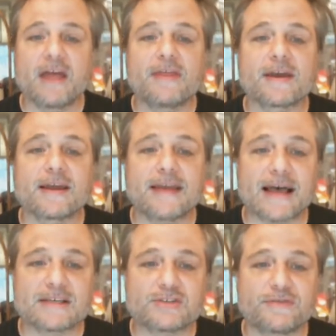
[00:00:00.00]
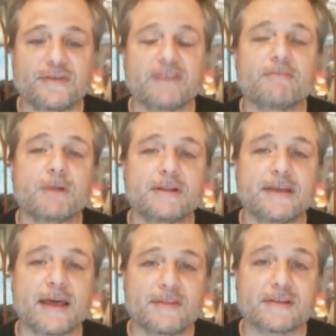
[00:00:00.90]
The Catastrophe of
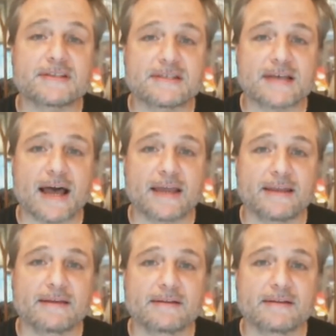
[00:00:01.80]
Multi-Ethnic Society.